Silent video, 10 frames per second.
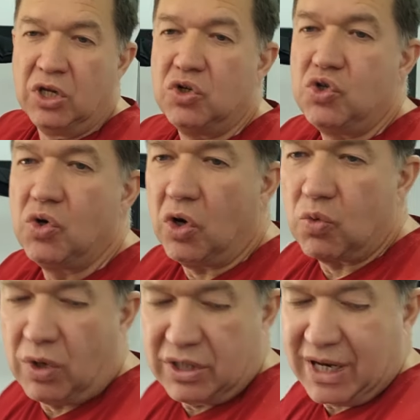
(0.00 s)
You do
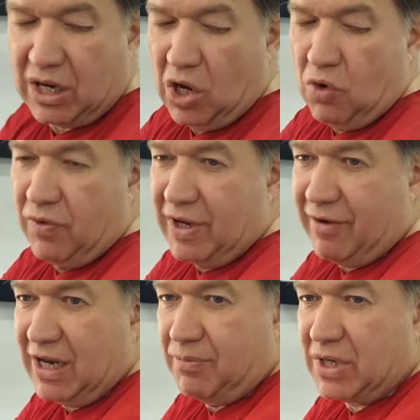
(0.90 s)
not want an
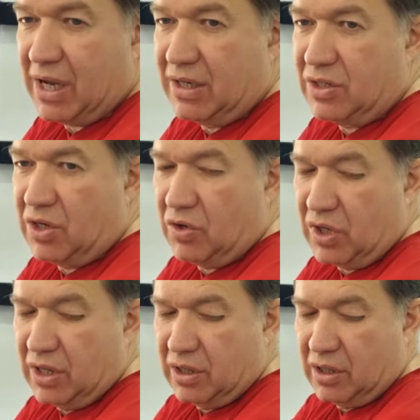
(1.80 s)
overdeveloped
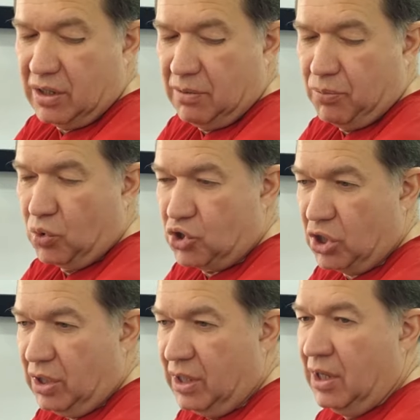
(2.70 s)
anterior
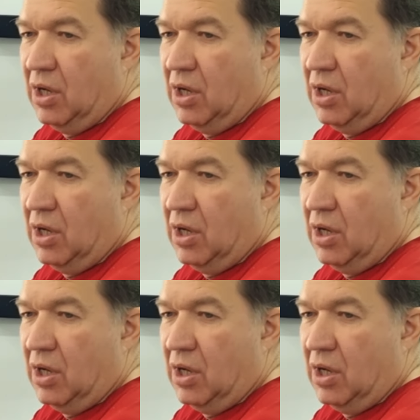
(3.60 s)
portion